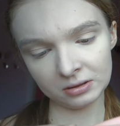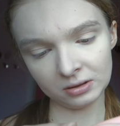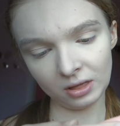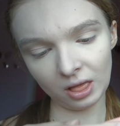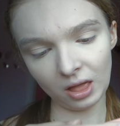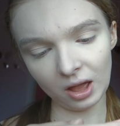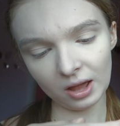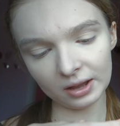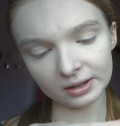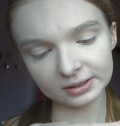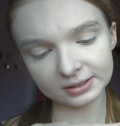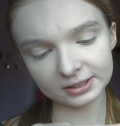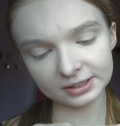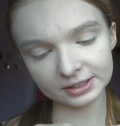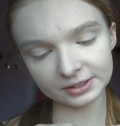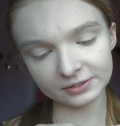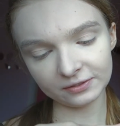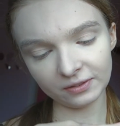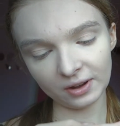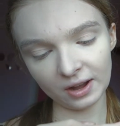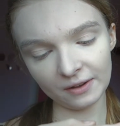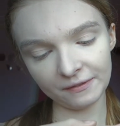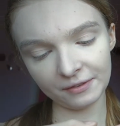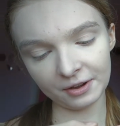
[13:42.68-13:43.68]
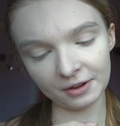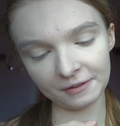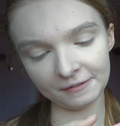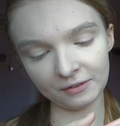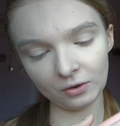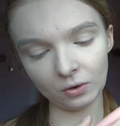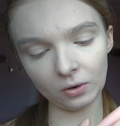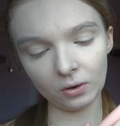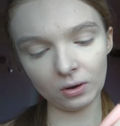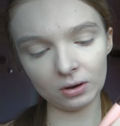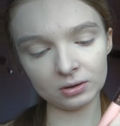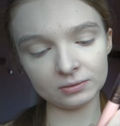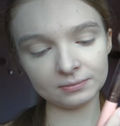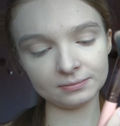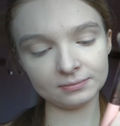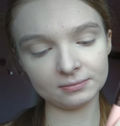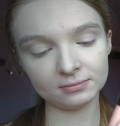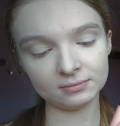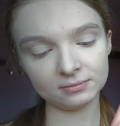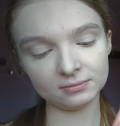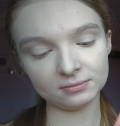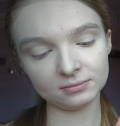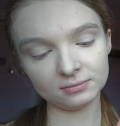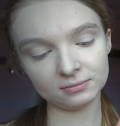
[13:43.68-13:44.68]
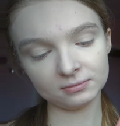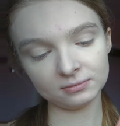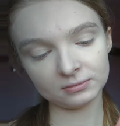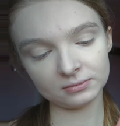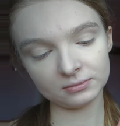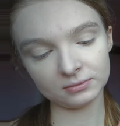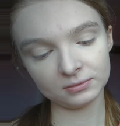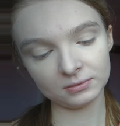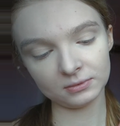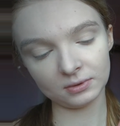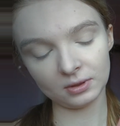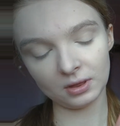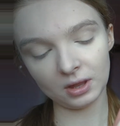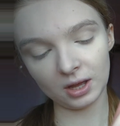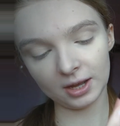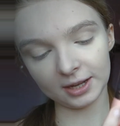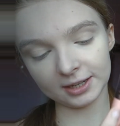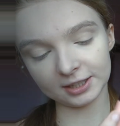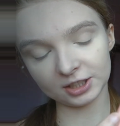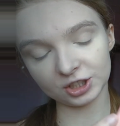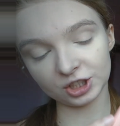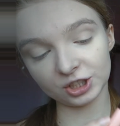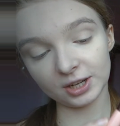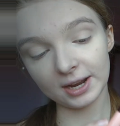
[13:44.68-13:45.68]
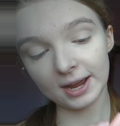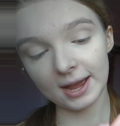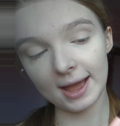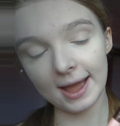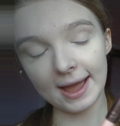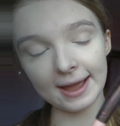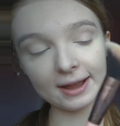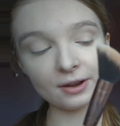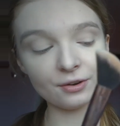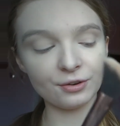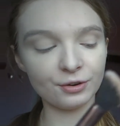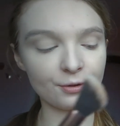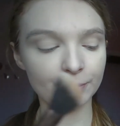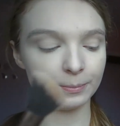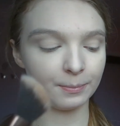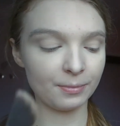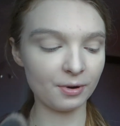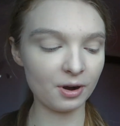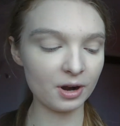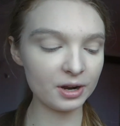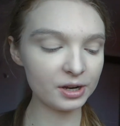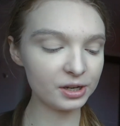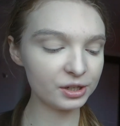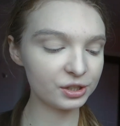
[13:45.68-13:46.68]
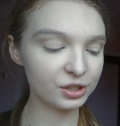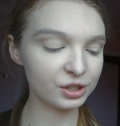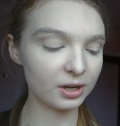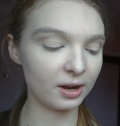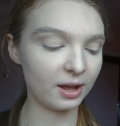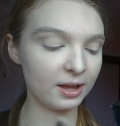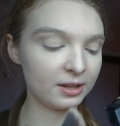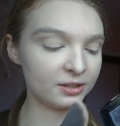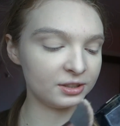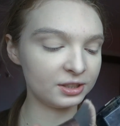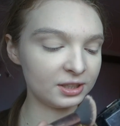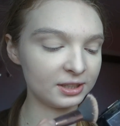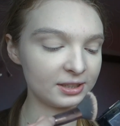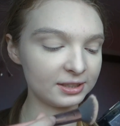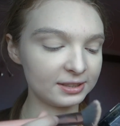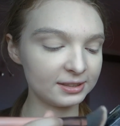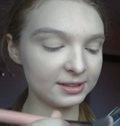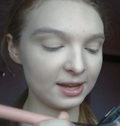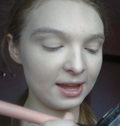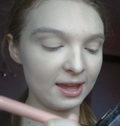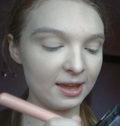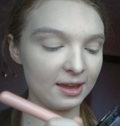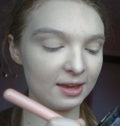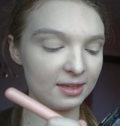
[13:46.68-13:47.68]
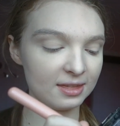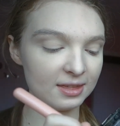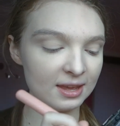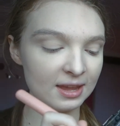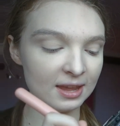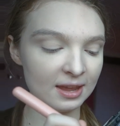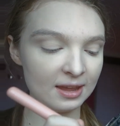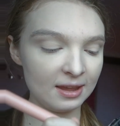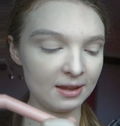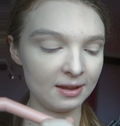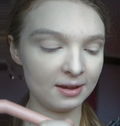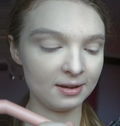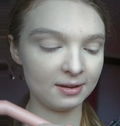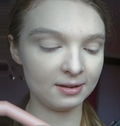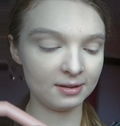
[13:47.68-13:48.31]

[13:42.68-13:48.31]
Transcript: Lux 504 large angled brush, and I just take the